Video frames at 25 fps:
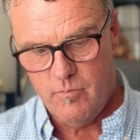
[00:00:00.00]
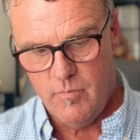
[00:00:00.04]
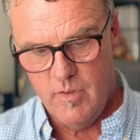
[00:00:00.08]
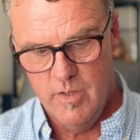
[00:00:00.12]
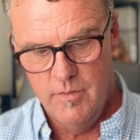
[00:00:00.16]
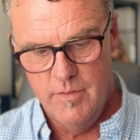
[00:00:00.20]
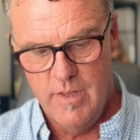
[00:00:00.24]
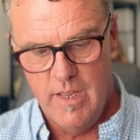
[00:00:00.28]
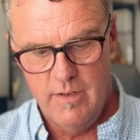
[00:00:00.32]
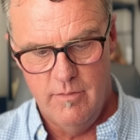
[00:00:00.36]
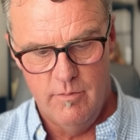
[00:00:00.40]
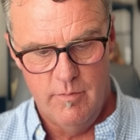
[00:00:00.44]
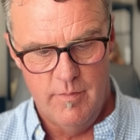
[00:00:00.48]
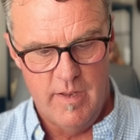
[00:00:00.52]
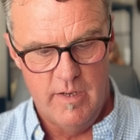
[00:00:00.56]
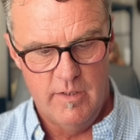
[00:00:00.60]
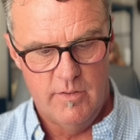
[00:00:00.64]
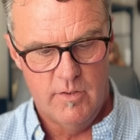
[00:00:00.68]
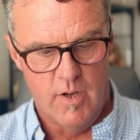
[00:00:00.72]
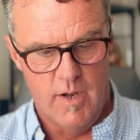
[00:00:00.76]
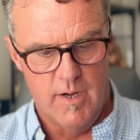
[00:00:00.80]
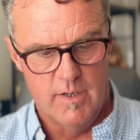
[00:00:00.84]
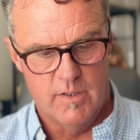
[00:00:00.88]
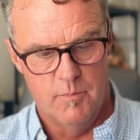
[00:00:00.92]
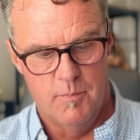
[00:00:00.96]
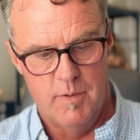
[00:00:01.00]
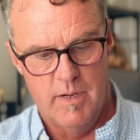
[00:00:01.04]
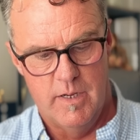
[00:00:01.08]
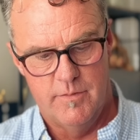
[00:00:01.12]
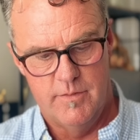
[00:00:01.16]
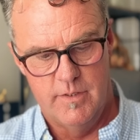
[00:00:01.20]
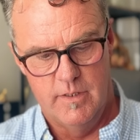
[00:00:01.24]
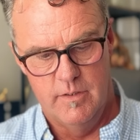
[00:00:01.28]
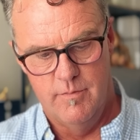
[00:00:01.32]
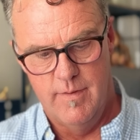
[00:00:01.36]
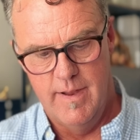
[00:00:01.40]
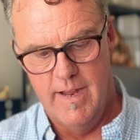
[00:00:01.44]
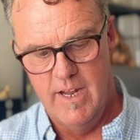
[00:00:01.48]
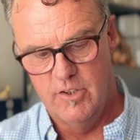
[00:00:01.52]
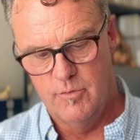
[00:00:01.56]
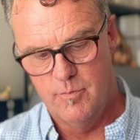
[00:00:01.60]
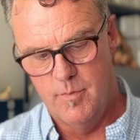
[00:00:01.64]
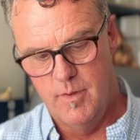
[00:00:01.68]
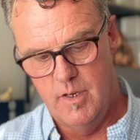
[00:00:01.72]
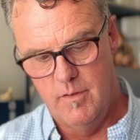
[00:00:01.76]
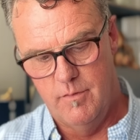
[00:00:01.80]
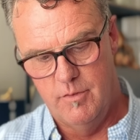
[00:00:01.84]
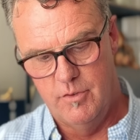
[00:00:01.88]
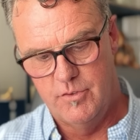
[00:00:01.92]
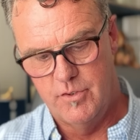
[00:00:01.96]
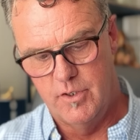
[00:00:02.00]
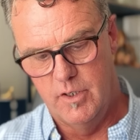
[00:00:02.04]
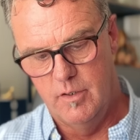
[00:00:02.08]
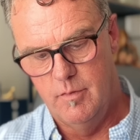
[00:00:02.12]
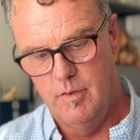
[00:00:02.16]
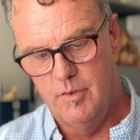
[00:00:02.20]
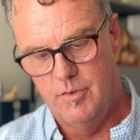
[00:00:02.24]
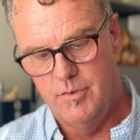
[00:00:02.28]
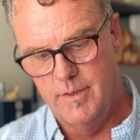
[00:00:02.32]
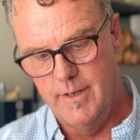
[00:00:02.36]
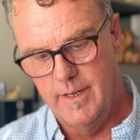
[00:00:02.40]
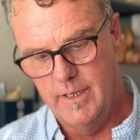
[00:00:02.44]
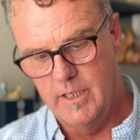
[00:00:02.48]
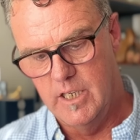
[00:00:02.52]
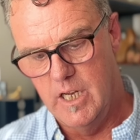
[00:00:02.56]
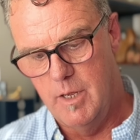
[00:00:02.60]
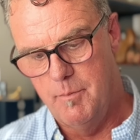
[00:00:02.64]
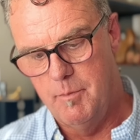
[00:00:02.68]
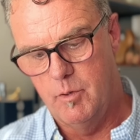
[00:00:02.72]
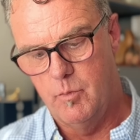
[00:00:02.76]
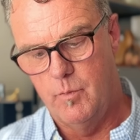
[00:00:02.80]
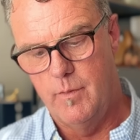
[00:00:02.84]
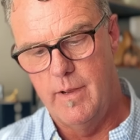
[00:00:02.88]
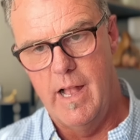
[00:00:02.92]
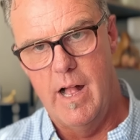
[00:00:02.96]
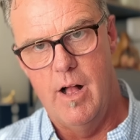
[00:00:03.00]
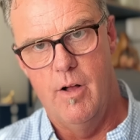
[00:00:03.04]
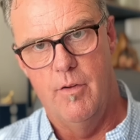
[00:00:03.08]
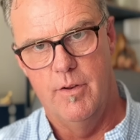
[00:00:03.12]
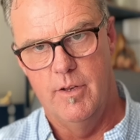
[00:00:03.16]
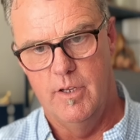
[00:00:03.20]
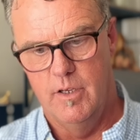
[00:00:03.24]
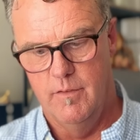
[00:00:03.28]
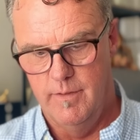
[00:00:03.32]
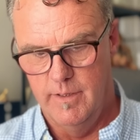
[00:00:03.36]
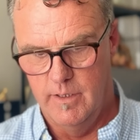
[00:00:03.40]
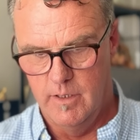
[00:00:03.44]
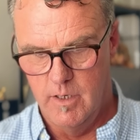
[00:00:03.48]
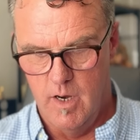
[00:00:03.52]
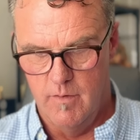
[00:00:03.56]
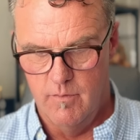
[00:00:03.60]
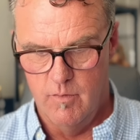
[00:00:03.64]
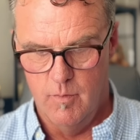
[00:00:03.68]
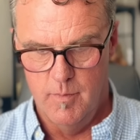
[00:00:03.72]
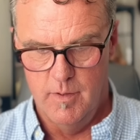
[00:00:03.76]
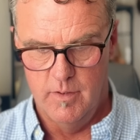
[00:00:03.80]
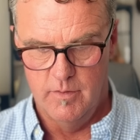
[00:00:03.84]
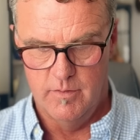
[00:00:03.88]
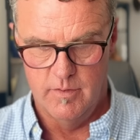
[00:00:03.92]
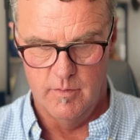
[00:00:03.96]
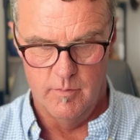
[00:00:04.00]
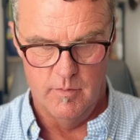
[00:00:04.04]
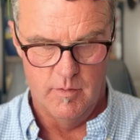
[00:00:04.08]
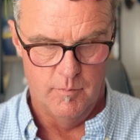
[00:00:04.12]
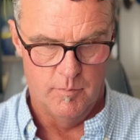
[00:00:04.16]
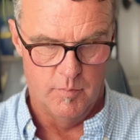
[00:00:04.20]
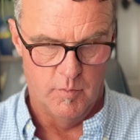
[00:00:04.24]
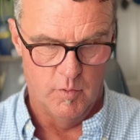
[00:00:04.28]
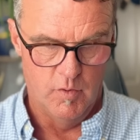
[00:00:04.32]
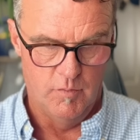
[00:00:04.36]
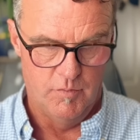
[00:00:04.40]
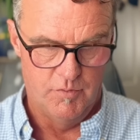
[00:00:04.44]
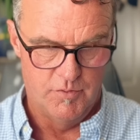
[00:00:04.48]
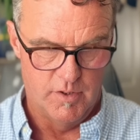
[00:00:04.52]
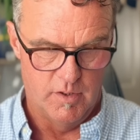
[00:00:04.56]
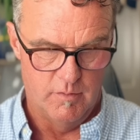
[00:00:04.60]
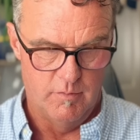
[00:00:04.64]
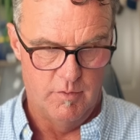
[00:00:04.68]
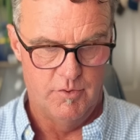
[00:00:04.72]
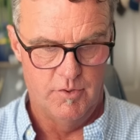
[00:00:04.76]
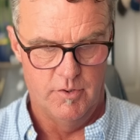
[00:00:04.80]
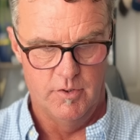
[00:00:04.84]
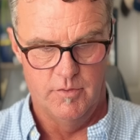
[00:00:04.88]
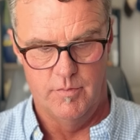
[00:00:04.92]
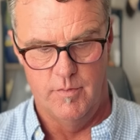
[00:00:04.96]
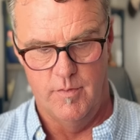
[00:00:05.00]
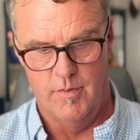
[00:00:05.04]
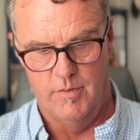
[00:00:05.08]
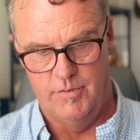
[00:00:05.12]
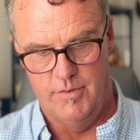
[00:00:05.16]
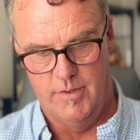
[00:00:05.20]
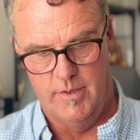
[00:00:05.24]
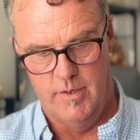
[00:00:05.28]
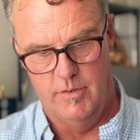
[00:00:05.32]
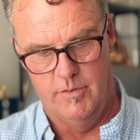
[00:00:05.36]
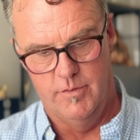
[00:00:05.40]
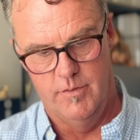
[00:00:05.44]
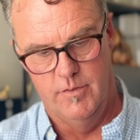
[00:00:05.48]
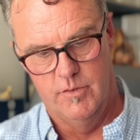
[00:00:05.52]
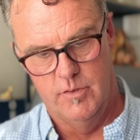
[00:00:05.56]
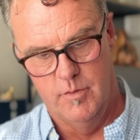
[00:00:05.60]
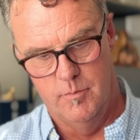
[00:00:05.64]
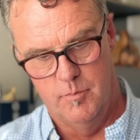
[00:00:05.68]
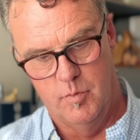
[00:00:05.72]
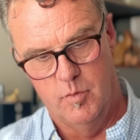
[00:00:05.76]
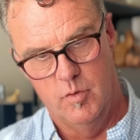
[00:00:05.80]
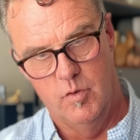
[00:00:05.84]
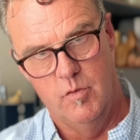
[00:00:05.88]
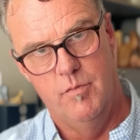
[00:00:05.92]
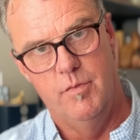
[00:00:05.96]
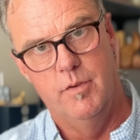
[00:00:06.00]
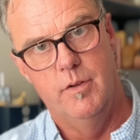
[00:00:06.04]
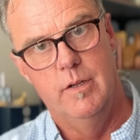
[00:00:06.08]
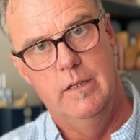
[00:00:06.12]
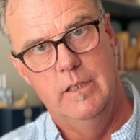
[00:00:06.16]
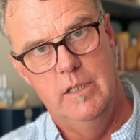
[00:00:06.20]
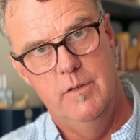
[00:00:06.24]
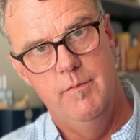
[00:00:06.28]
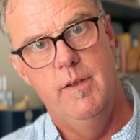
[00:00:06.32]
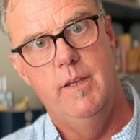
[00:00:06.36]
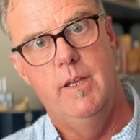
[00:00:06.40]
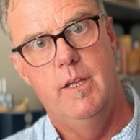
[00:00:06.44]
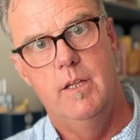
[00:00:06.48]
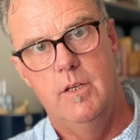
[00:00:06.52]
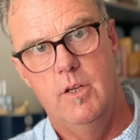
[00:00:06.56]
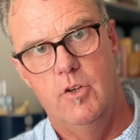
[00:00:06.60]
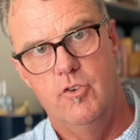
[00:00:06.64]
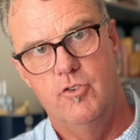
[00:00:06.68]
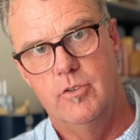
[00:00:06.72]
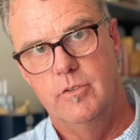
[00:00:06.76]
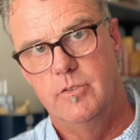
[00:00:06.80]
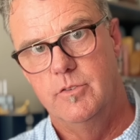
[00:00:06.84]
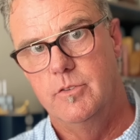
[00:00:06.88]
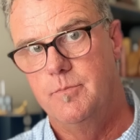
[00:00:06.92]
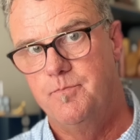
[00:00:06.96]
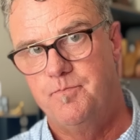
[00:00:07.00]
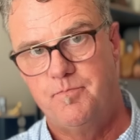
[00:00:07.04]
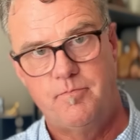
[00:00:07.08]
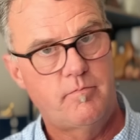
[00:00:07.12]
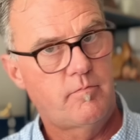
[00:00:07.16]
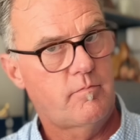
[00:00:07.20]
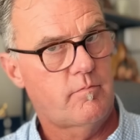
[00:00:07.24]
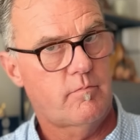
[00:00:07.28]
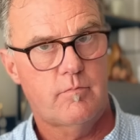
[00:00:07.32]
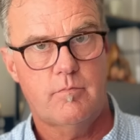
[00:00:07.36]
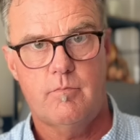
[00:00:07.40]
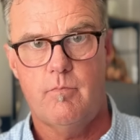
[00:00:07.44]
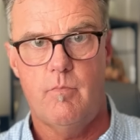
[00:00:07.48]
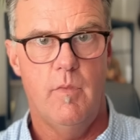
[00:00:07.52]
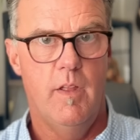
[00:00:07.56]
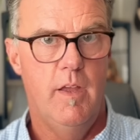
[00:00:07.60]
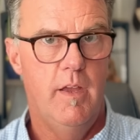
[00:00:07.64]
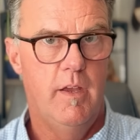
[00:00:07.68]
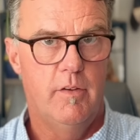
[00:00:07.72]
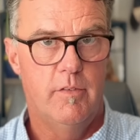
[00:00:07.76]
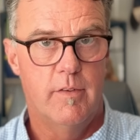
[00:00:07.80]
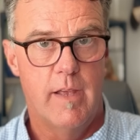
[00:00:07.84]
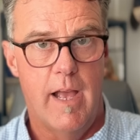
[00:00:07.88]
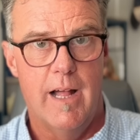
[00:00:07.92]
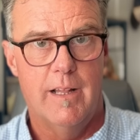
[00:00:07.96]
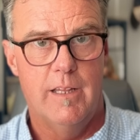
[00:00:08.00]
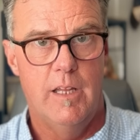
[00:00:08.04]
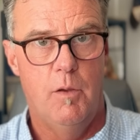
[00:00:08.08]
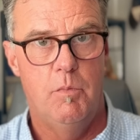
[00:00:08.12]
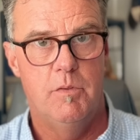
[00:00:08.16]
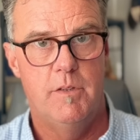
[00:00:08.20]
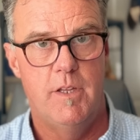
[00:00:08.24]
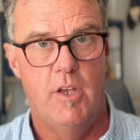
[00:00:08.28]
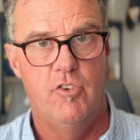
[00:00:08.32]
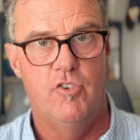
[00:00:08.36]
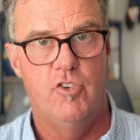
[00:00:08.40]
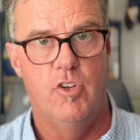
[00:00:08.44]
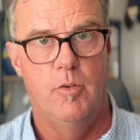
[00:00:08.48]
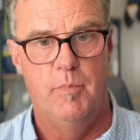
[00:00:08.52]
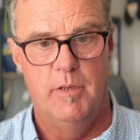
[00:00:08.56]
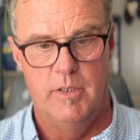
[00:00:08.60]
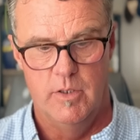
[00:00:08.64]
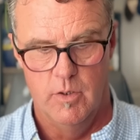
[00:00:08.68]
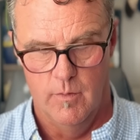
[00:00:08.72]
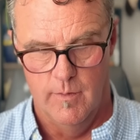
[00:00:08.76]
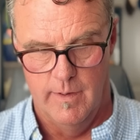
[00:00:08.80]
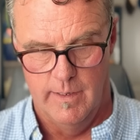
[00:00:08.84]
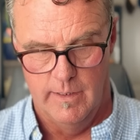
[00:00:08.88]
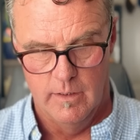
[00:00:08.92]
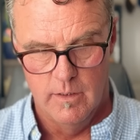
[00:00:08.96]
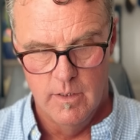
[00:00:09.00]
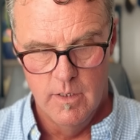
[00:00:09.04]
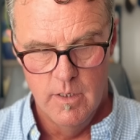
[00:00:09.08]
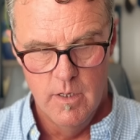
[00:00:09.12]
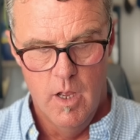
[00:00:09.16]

they, they talk about the advancement of the service and economic reality of the governments and improved services for the citizens, improved living conditions exactly what they should be doing.